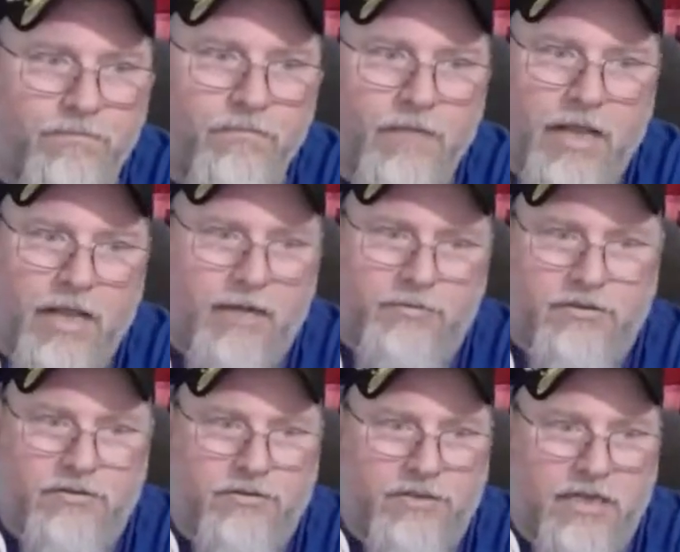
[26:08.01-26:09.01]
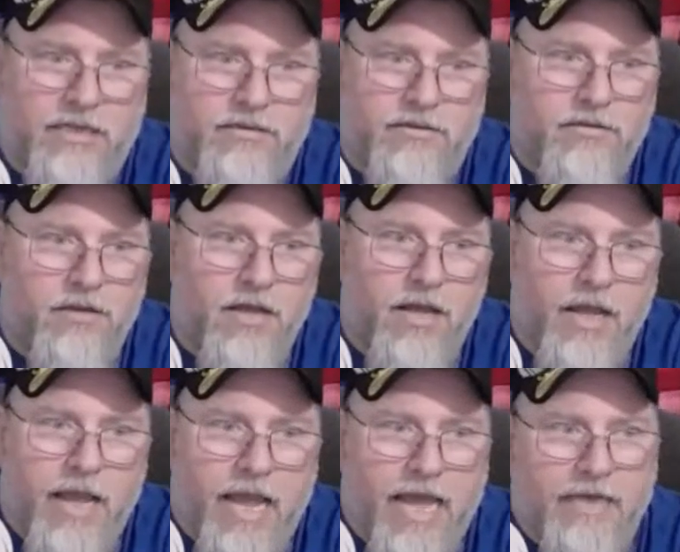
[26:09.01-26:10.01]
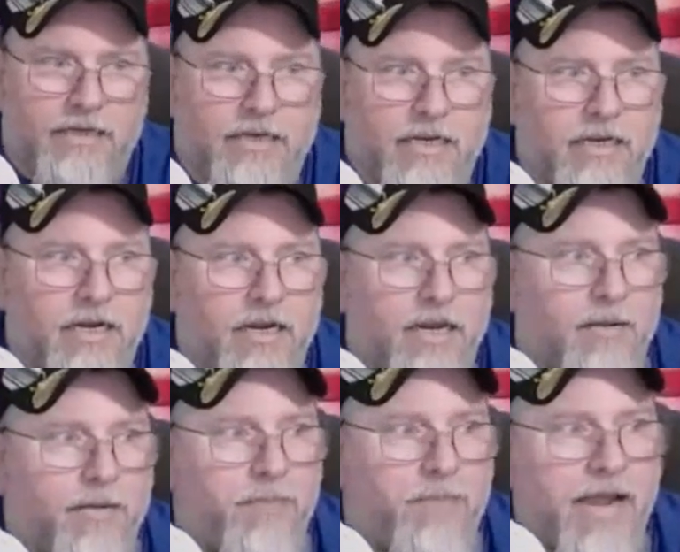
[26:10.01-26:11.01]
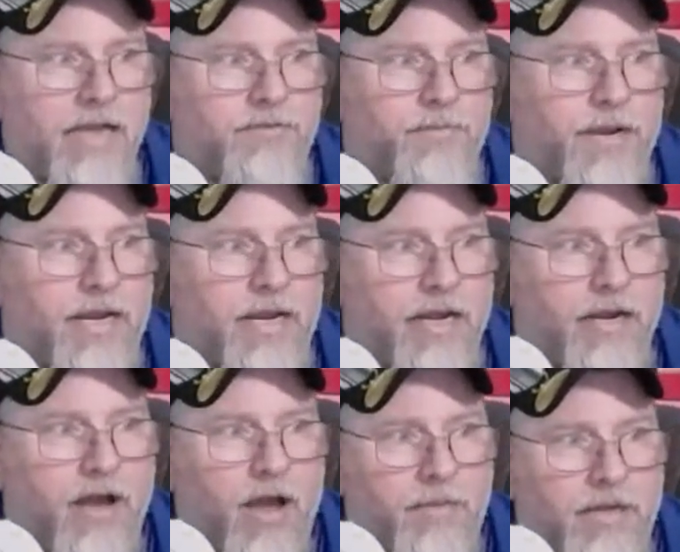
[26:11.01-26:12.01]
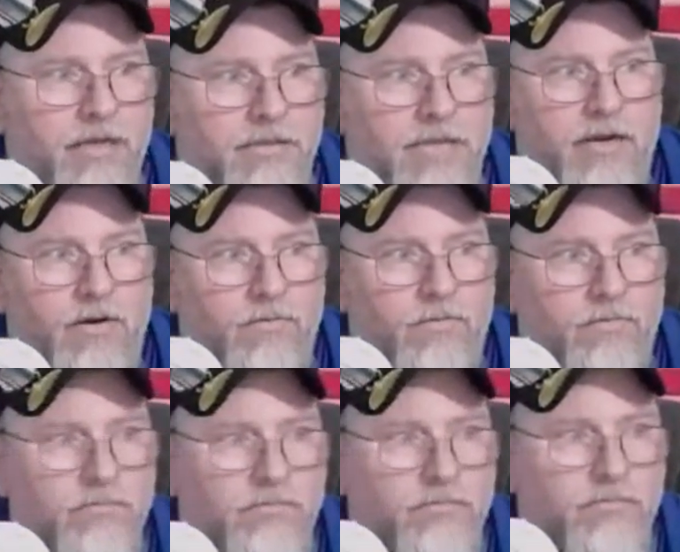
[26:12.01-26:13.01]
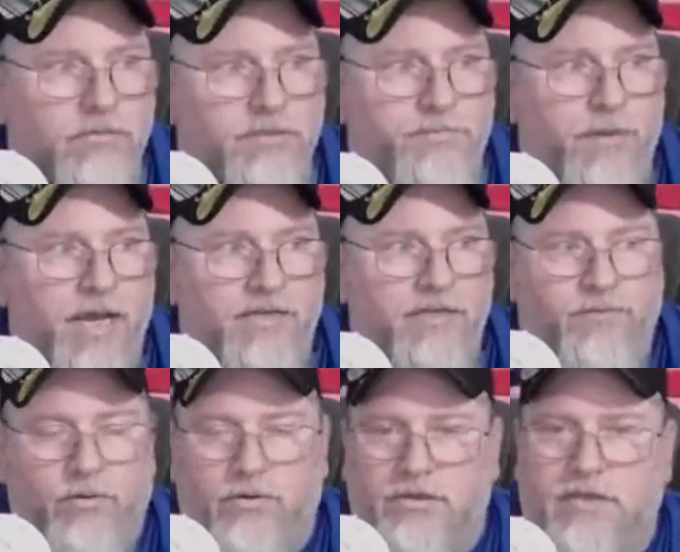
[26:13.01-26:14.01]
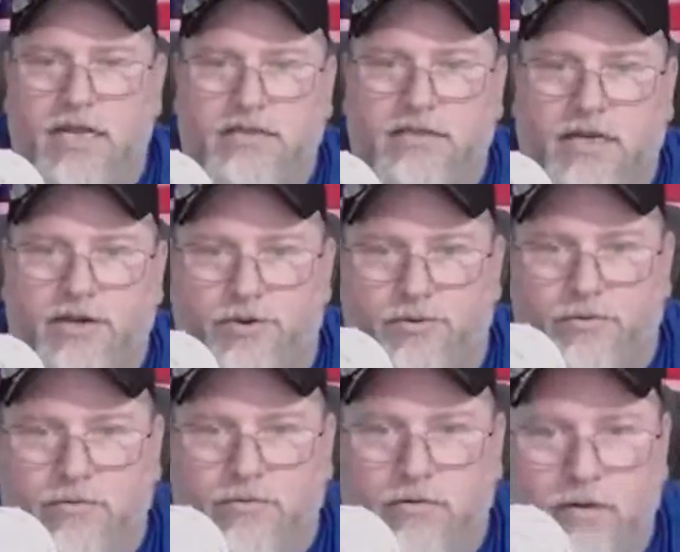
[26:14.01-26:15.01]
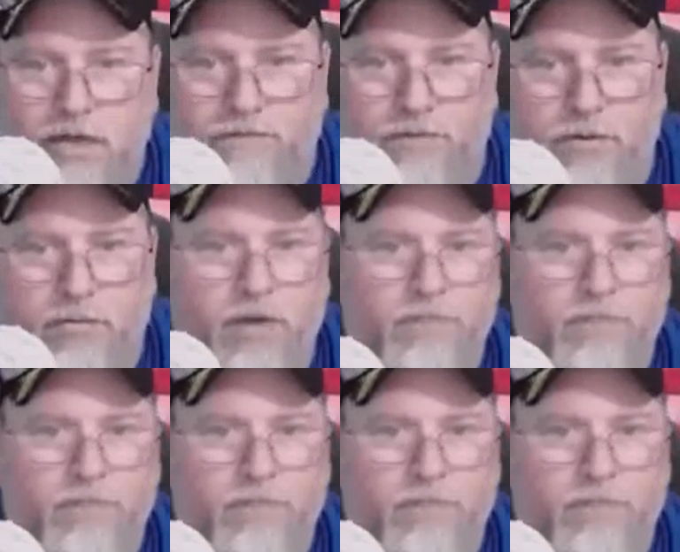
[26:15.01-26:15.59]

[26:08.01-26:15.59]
And I'm just going to say this. And it pains me, and not because I don't despise Florida State, because I do in football.